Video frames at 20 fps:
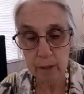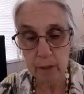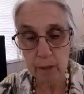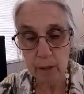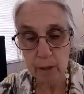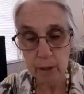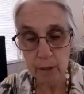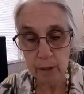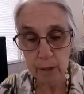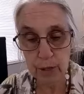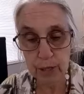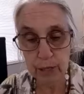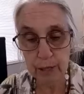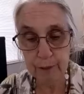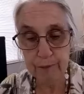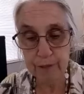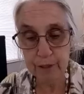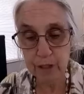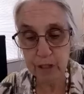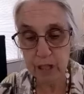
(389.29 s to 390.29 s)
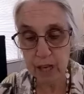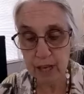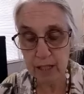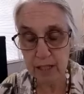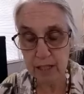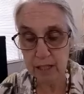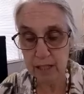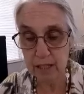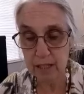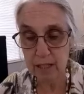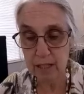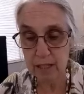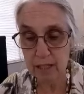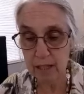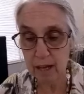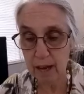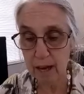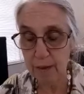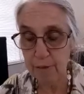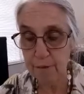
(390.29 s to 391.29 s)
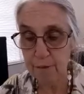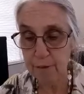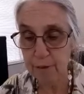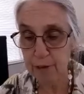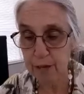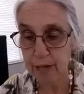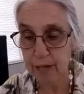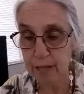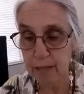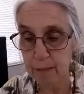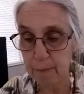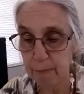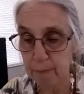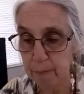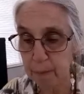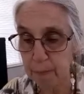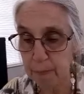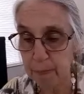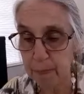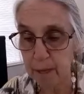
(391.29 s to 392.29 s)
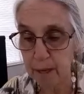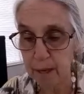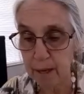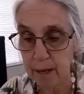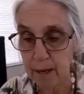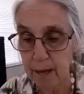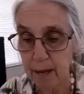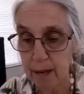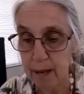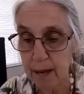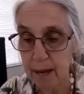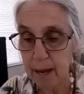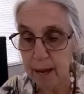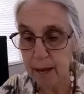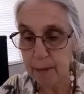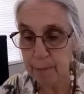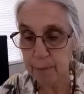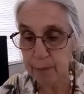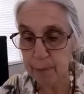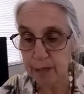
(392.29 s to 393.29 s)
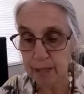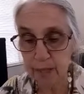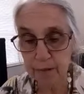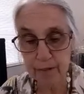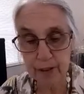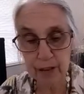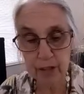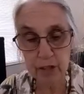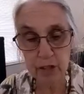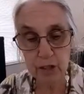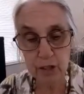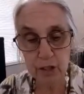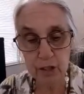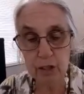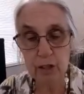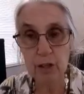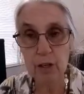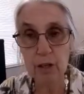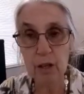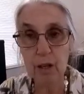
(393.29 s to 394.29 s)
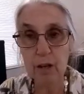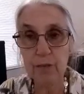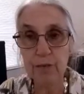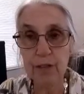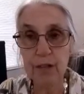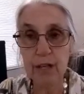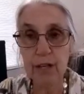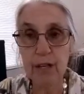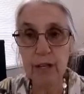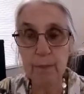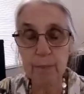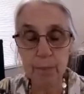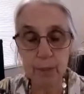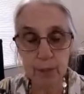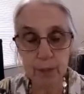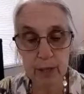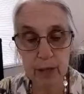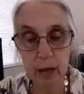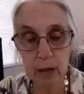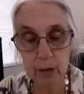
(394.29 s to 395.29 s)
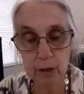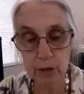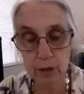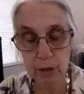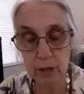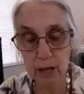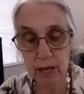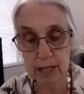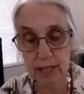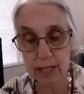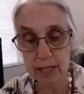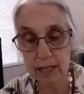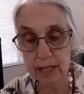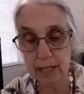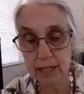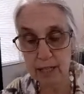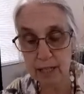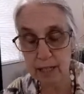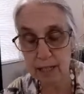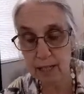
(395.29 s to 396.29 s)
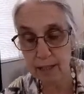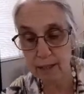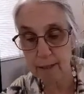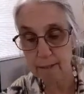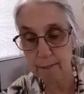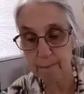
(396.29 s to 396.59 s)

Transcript: yearning for justice and freedom and preservation of the Hebrew cultural identity.